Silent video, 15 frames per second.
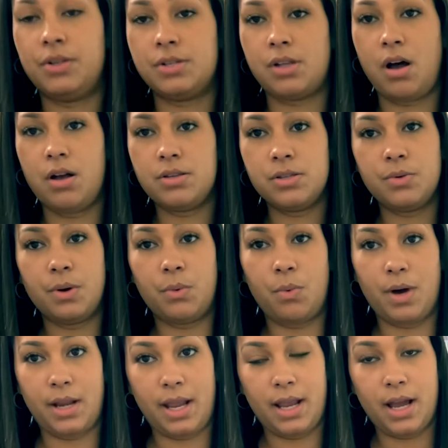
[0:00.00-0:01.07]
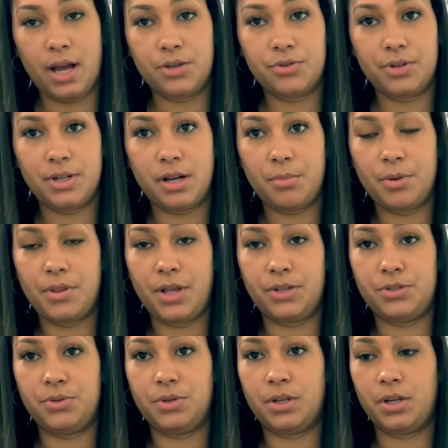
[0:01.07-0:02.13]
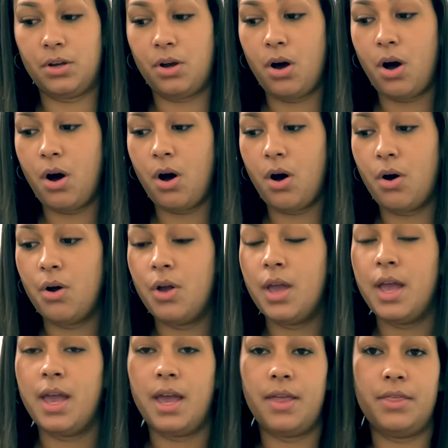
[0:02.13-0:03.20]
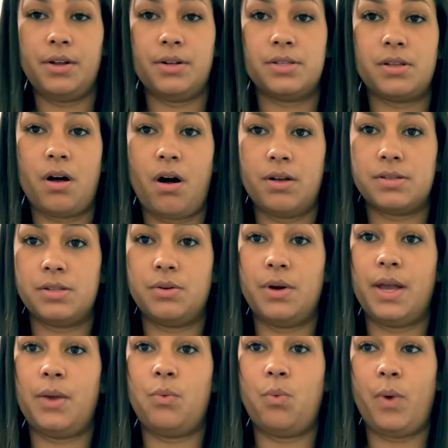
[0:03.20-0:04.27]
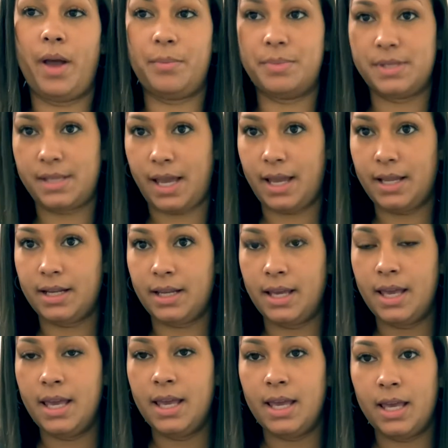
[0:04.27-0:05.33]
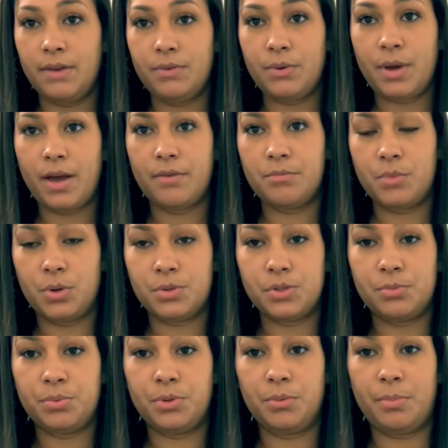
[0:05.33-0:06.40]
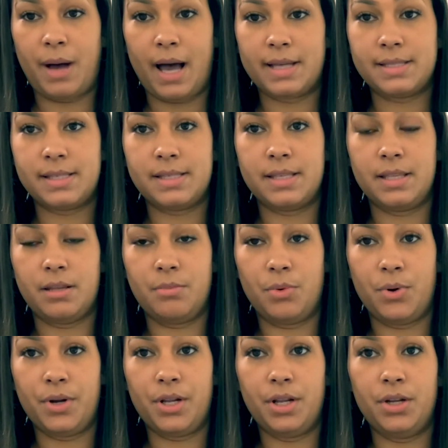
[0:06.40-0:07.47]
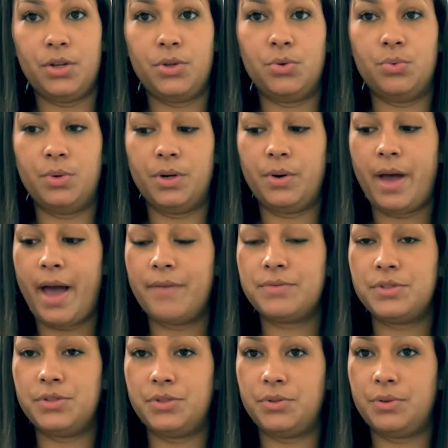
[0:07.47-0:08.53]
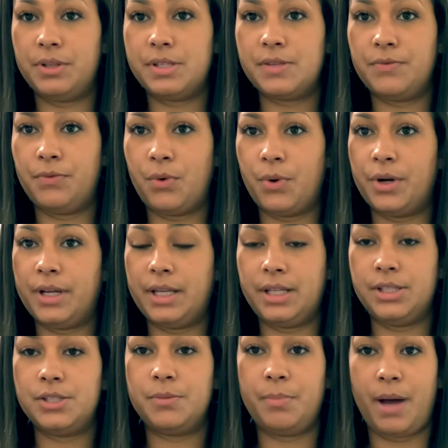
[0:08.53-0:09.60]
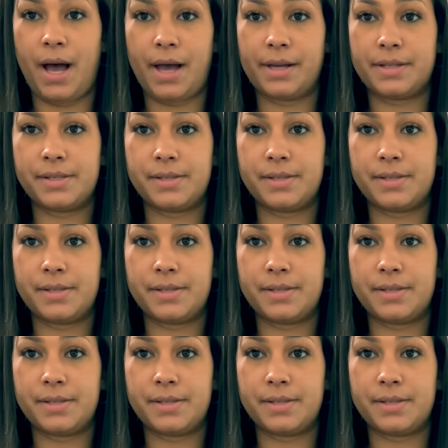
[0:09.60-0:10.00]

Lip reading: also a 1-800 number that you can call, and there's also a website. If you have multiple boxes in the morning, you will have to do this for each box.